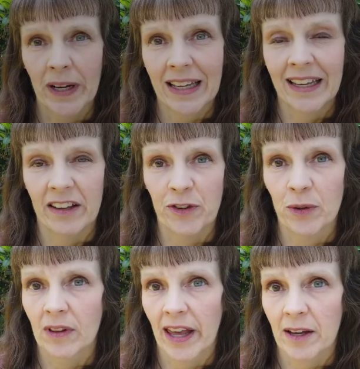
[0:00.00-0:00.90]
quick, if
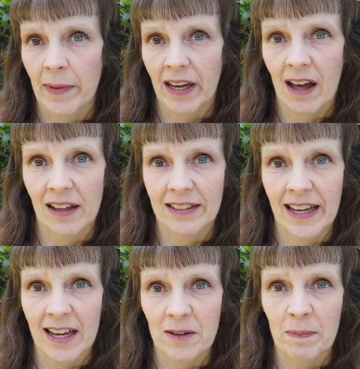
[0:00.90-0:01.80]
you like my
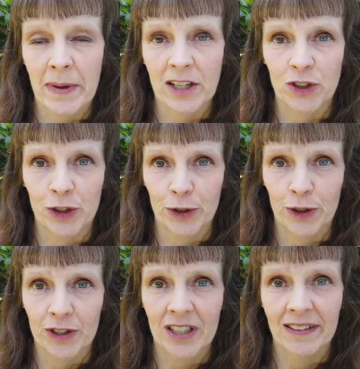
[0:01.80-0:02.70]
content, make
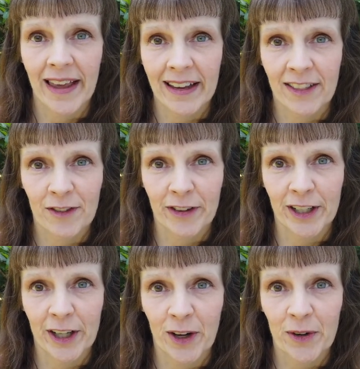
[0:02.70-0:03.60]
sure to like the
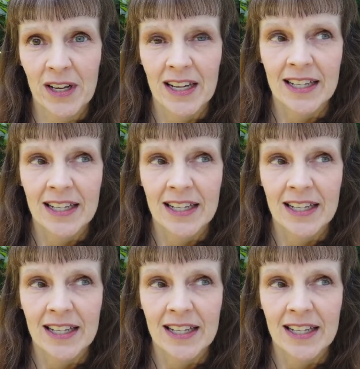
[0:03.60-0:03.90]
video.